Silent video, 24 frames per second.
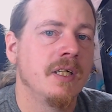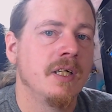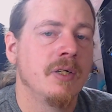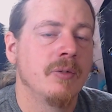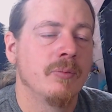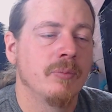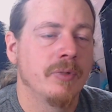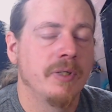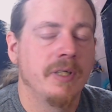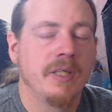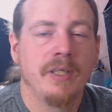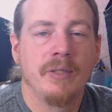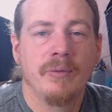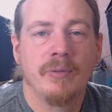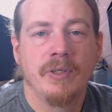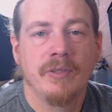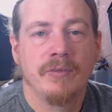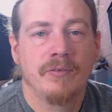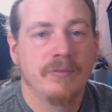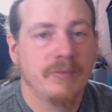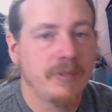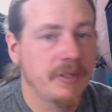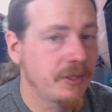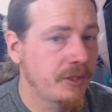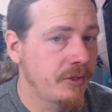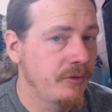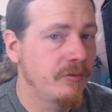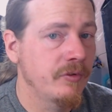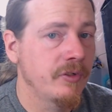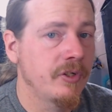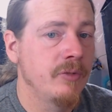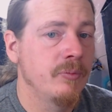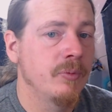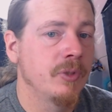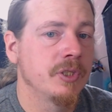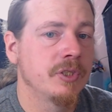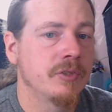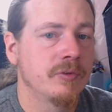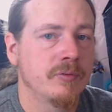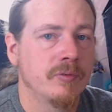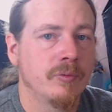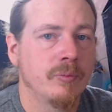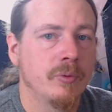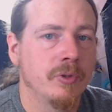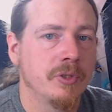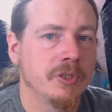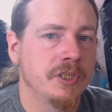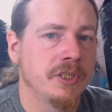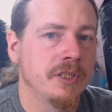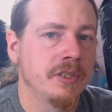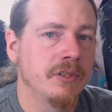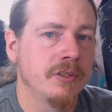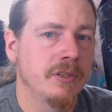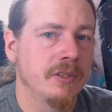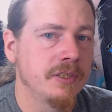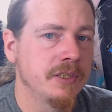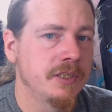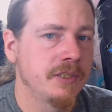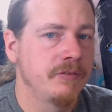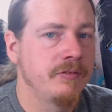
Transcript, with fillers: But anyway, thank you very much for watching, guys.